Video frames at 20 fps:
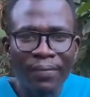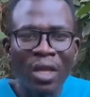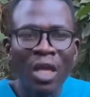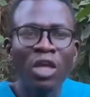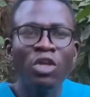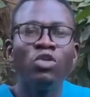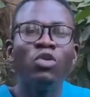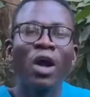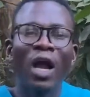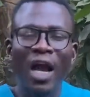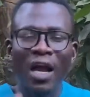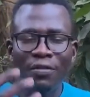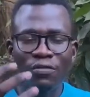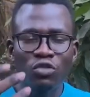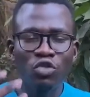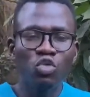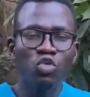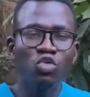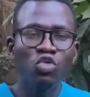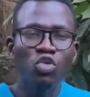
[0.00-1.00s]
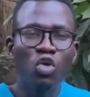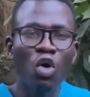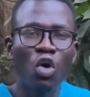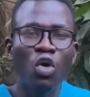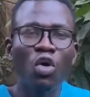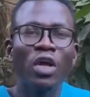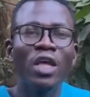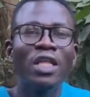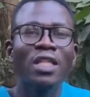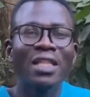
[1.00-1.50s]
You have to know
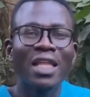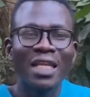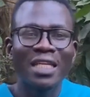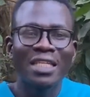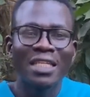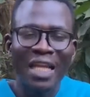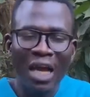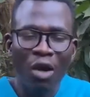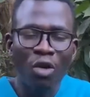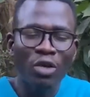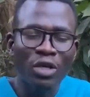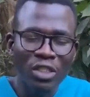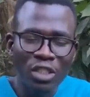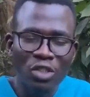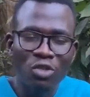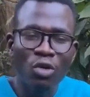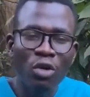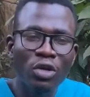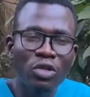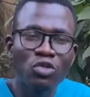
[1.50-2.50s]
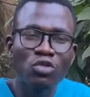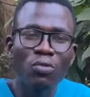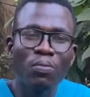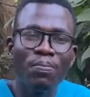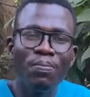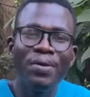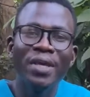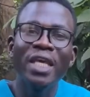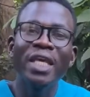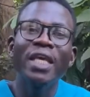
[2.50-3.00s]
that now it's going to
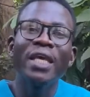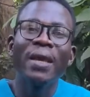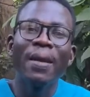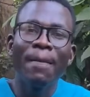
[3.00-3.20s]
be